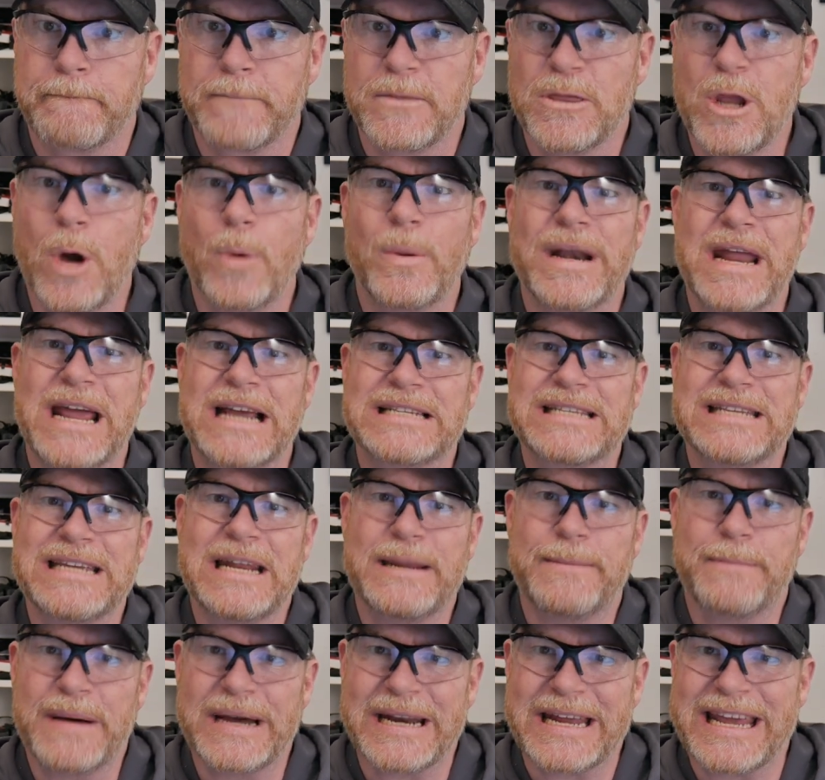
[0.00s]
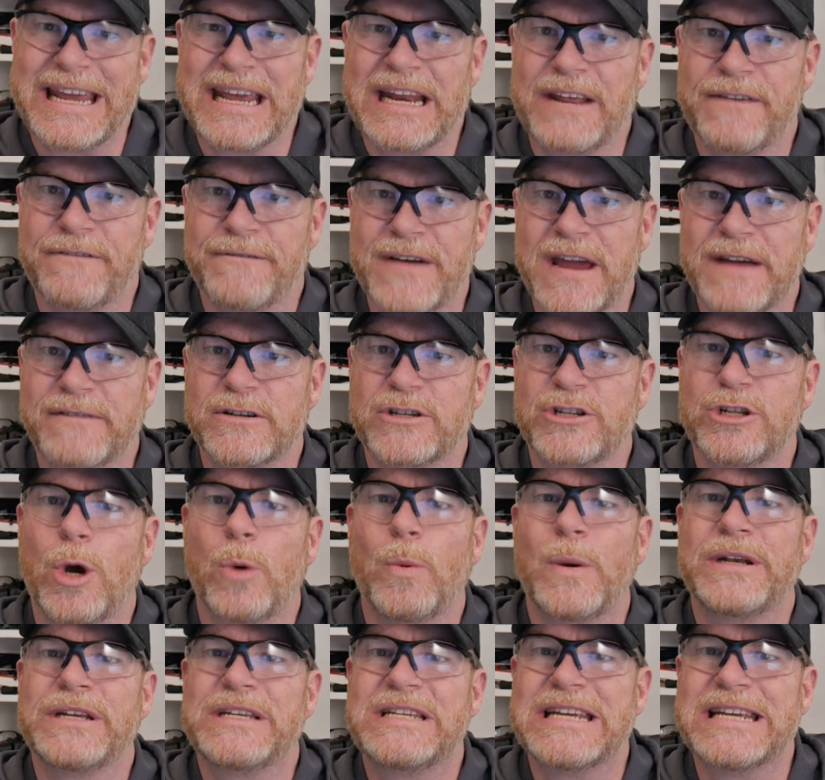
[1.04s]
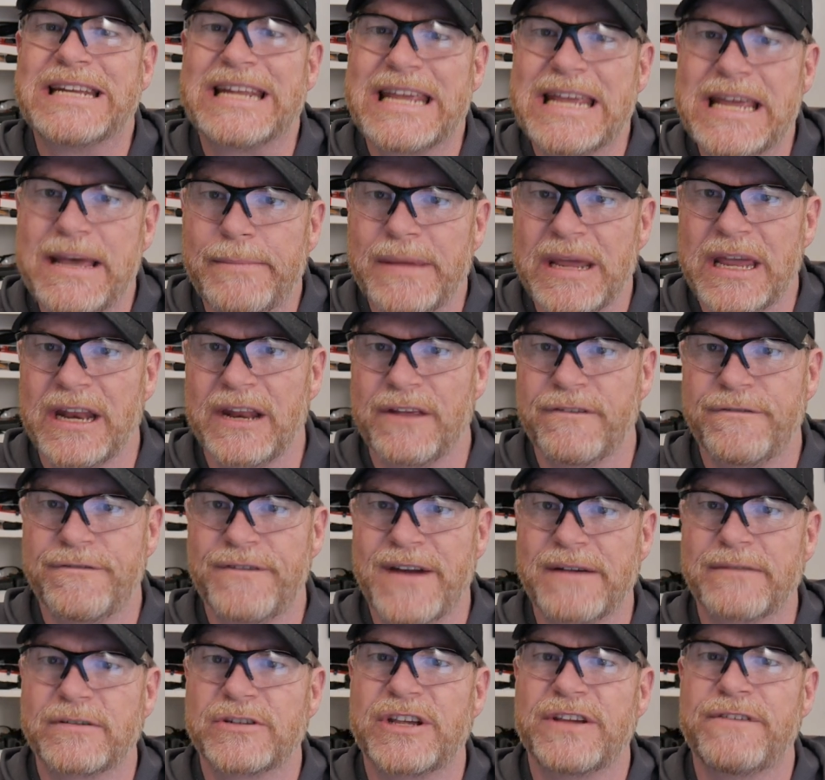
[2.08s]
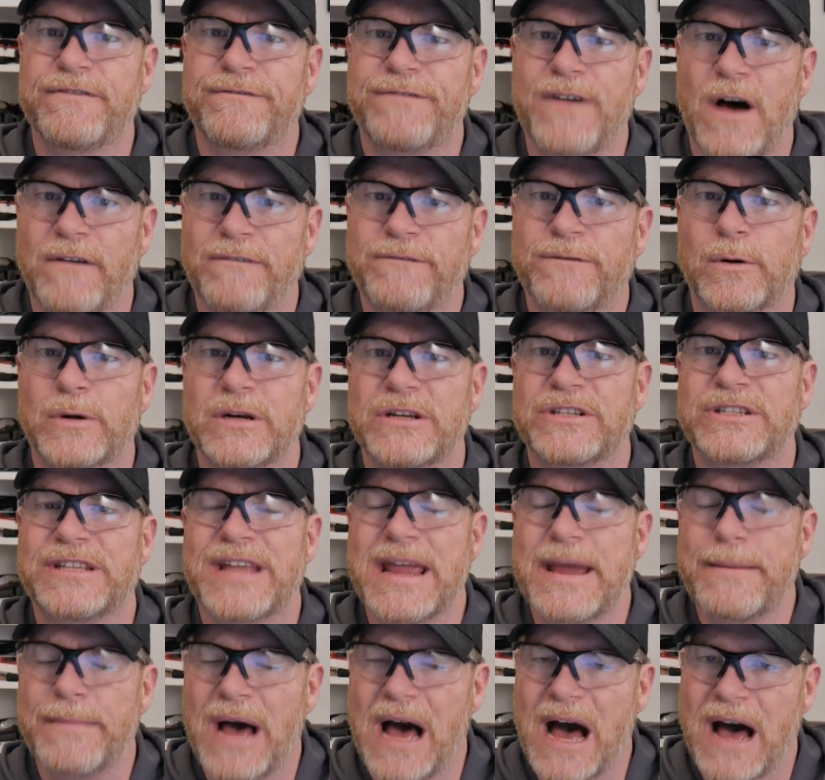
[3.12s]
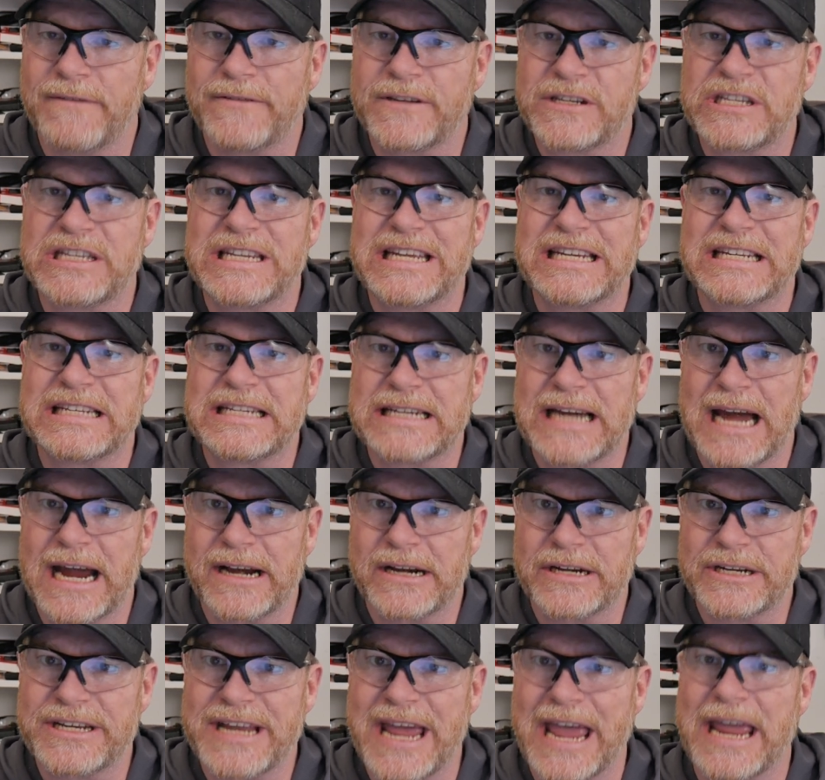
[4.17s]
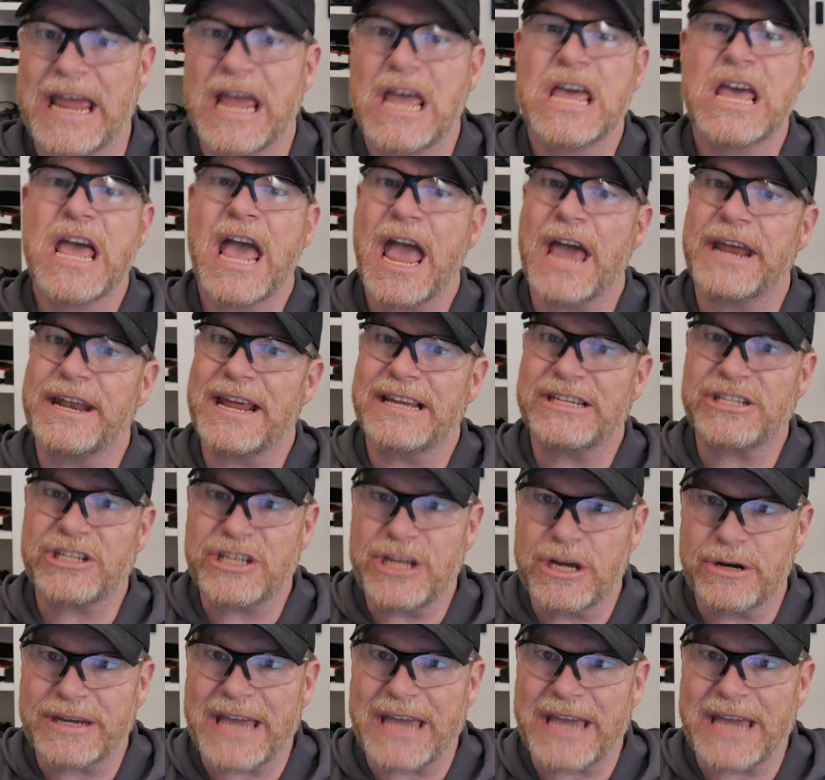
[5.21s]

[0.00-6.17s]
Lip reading: No one asked anybody any favors. No one did him any favors. He fought for his damn office the entire day, and they still